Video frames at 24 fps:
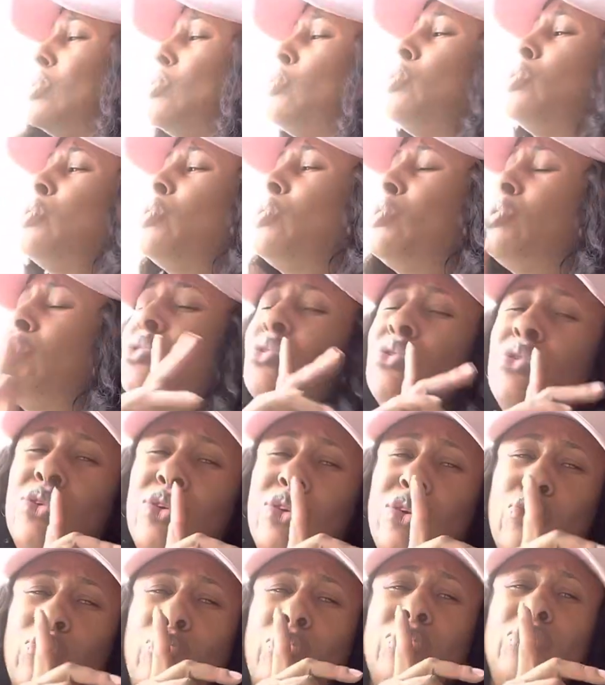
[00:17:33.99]
You
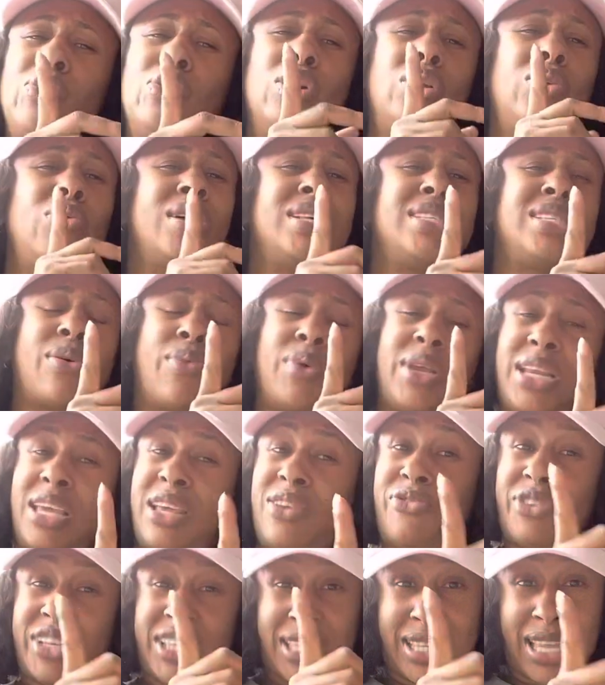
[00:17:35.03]
know, so we
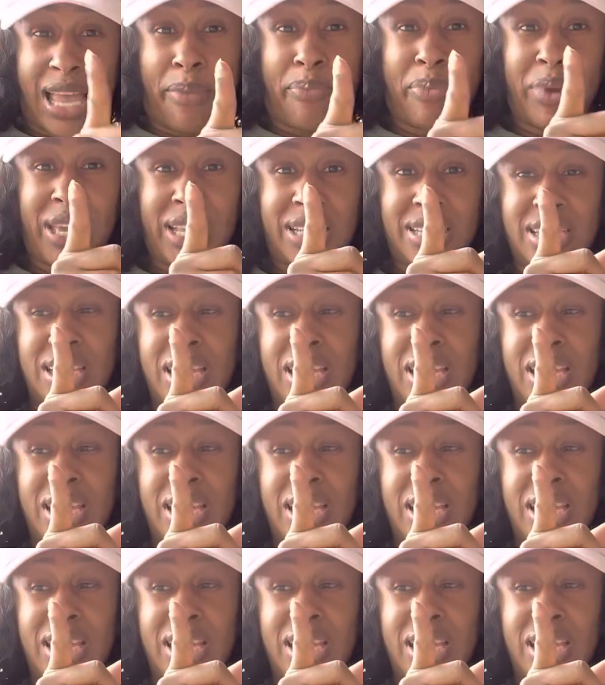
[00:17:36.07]
need to stop it.